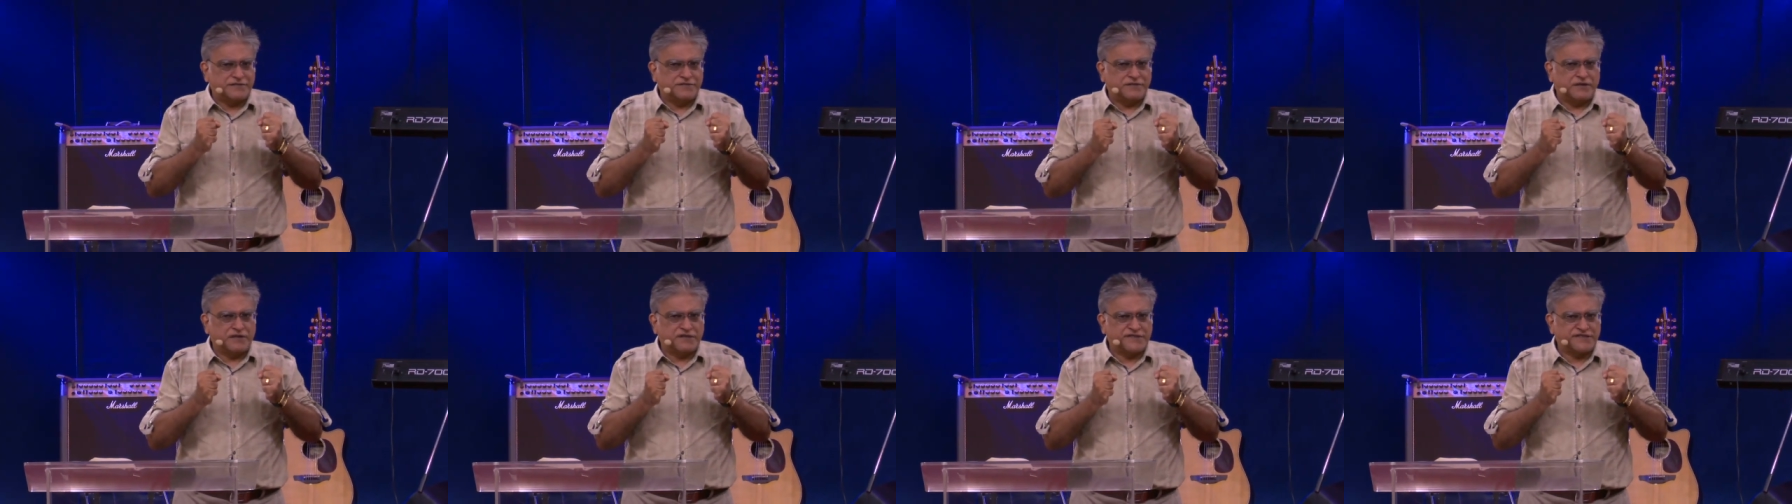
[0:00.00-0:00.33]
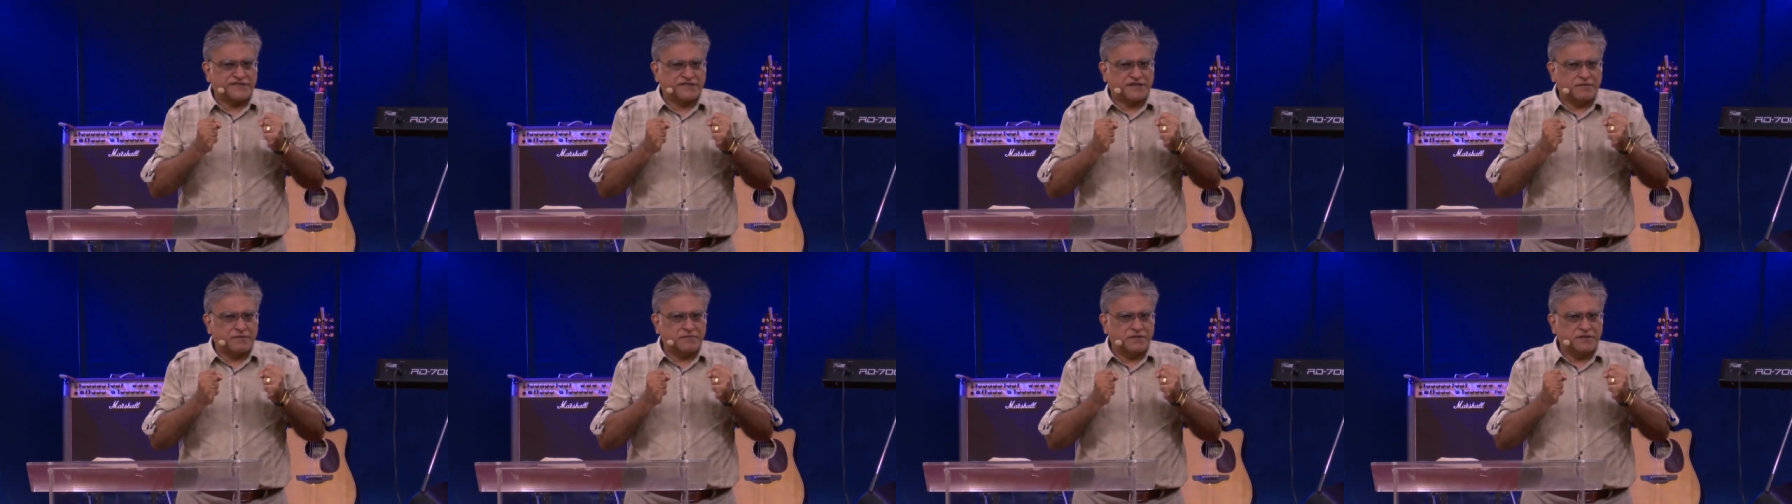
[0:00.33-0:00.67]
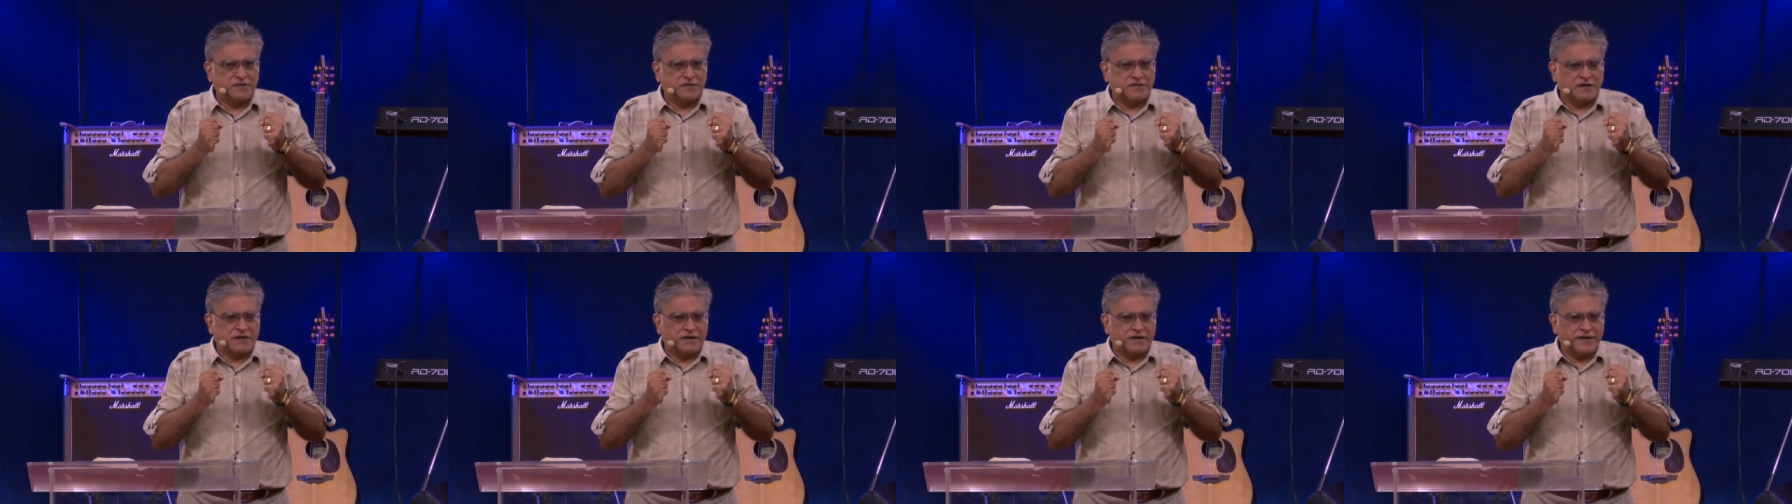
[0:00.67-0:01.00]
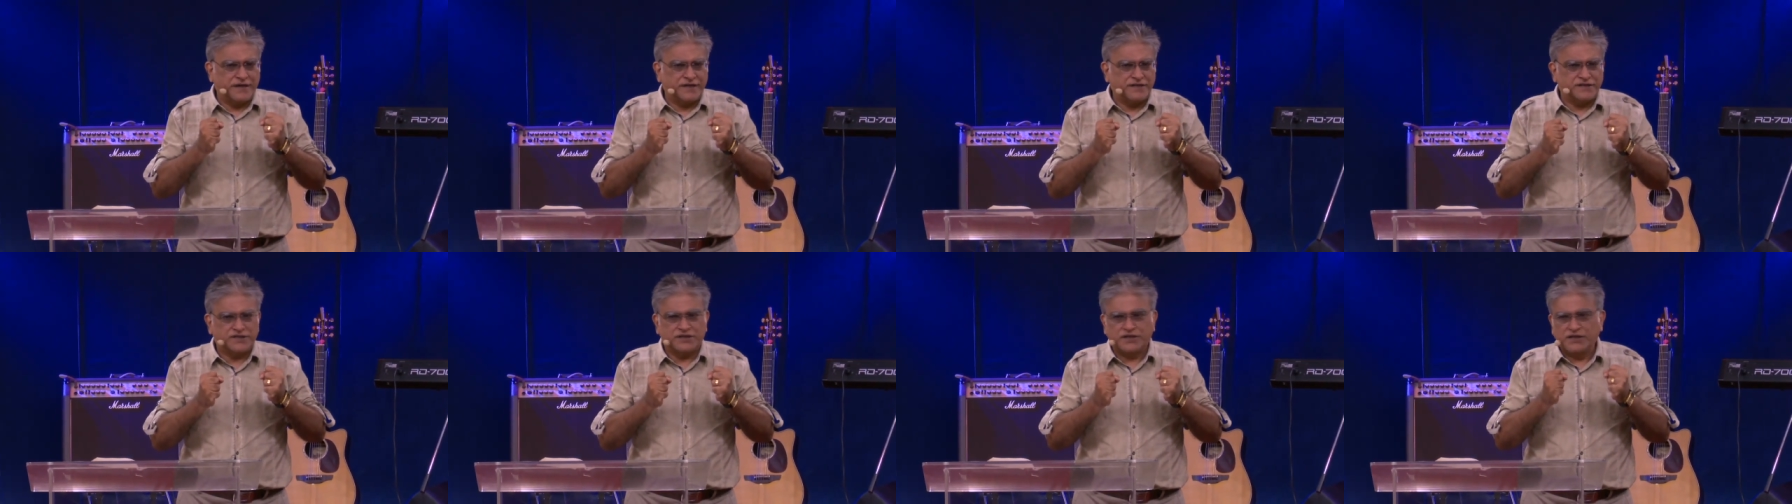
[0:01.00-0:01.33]
not stubborn
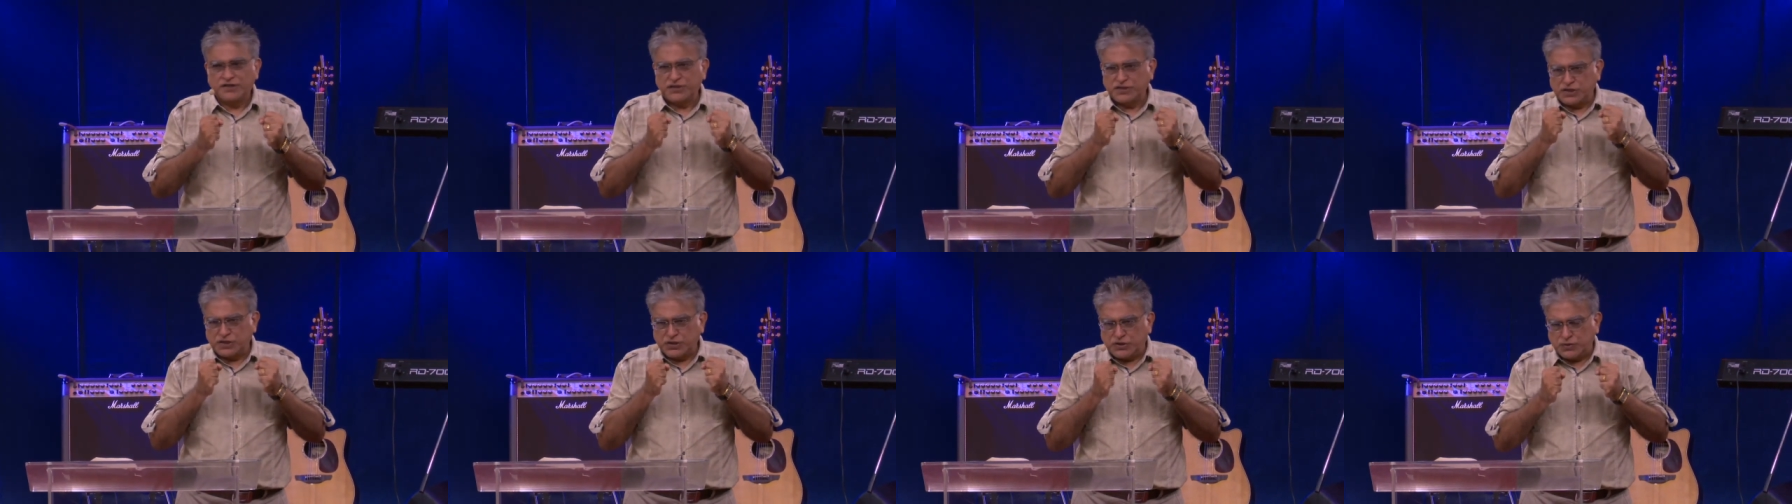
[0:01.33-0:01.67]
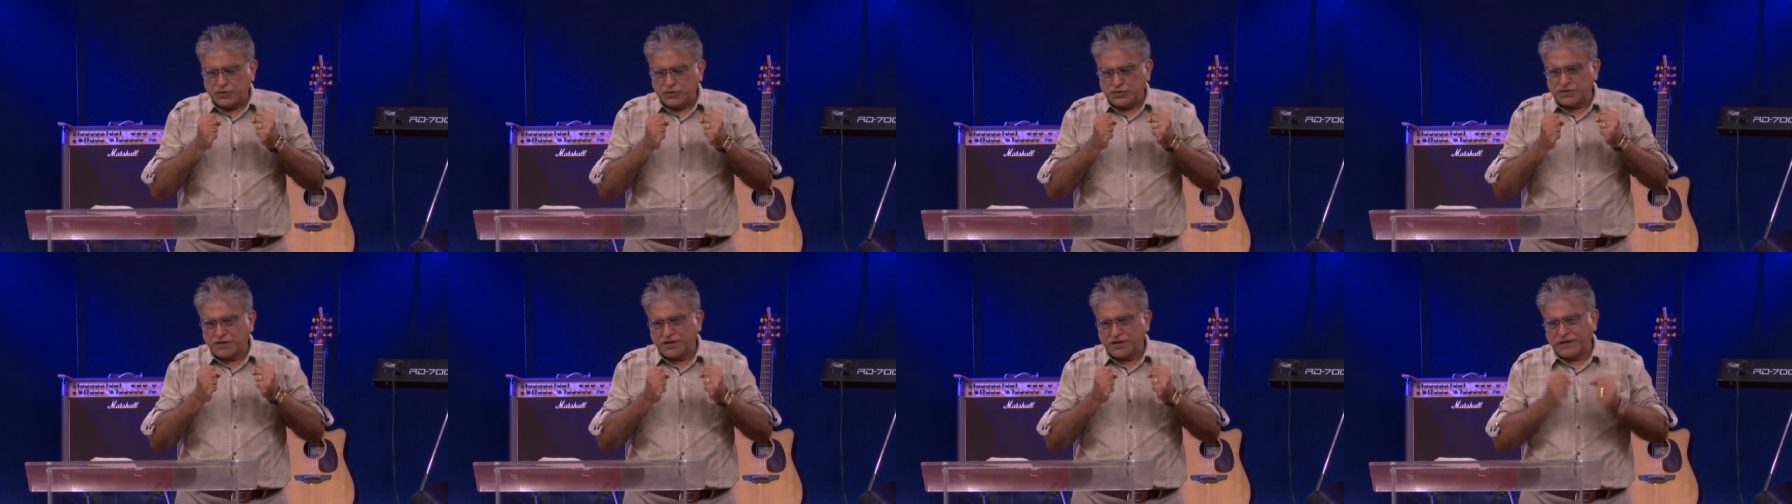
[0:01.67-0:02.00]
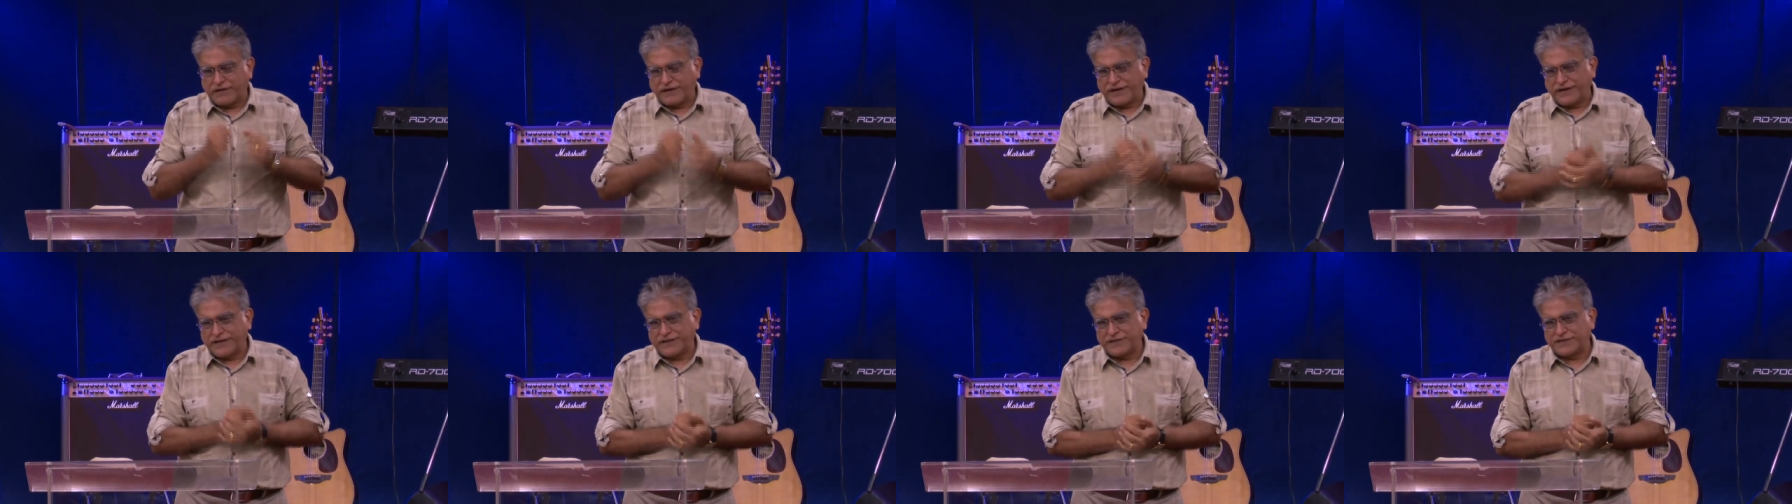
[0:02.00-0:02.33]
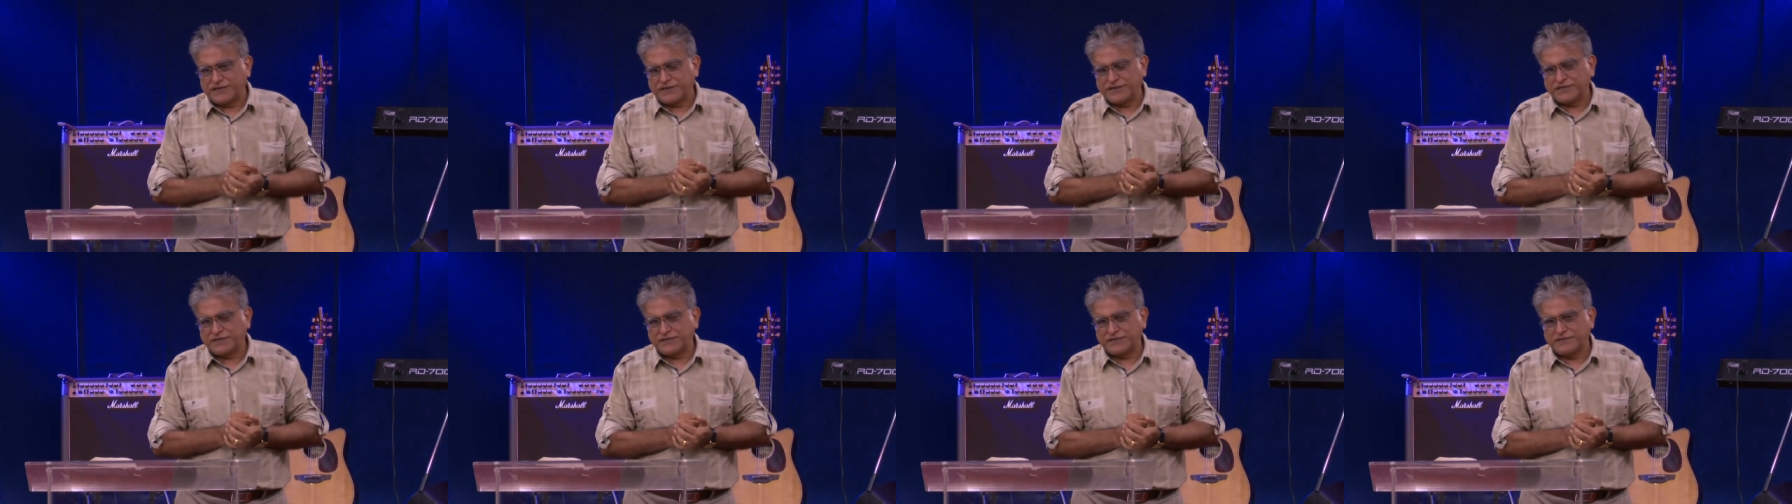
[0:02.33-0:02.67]
courage, good
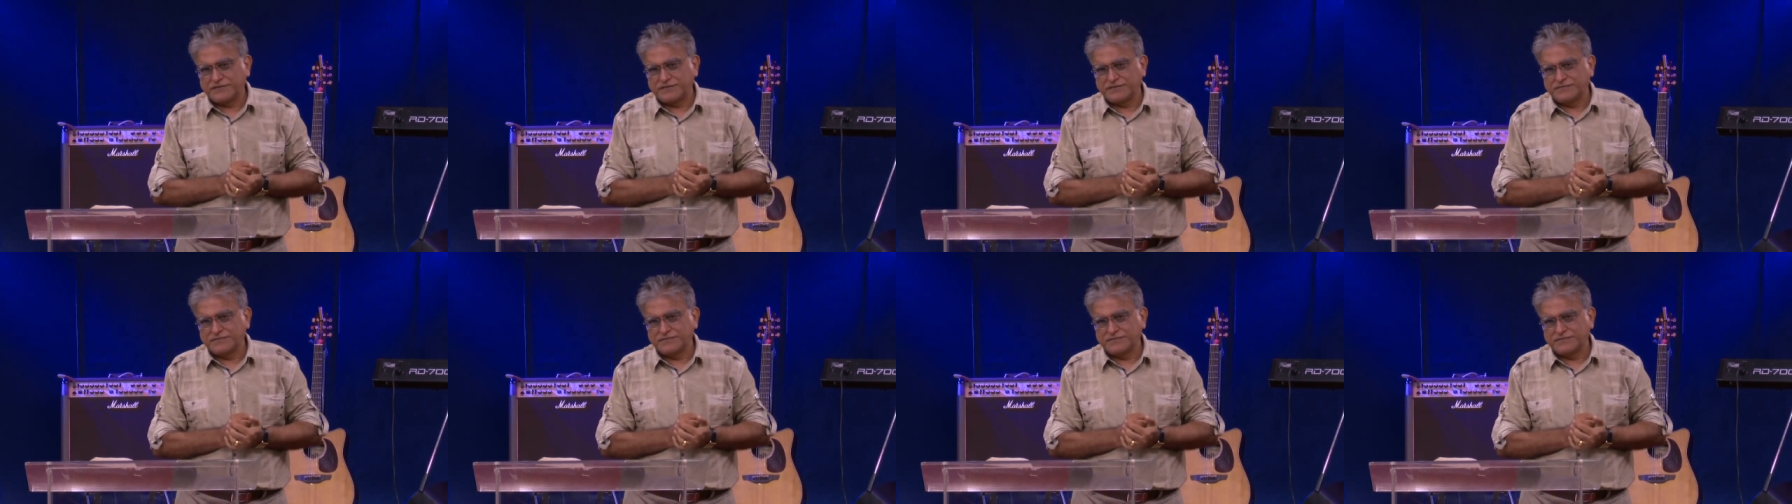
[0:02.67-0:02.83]
courage.